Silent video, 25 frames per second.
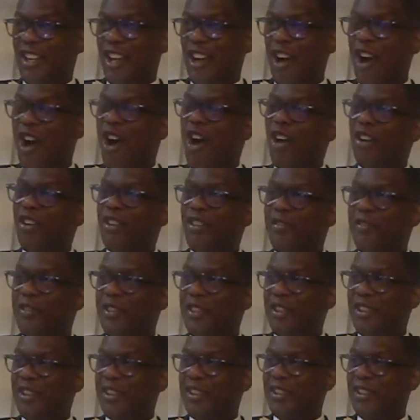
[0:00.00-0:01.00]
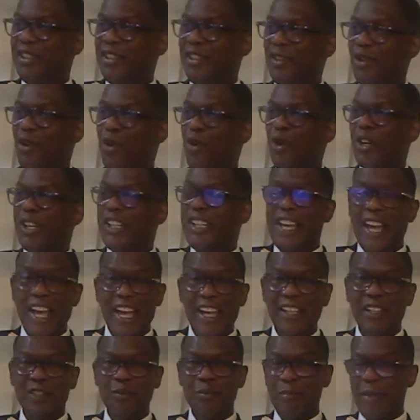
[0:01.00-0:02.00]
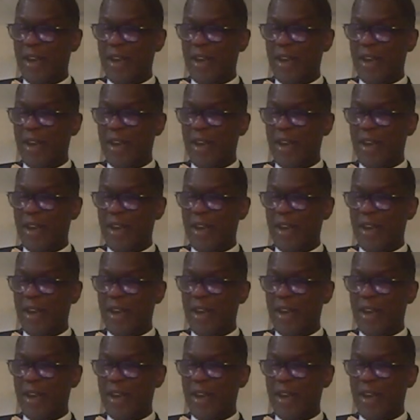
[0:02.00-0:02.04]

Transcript: All of the organic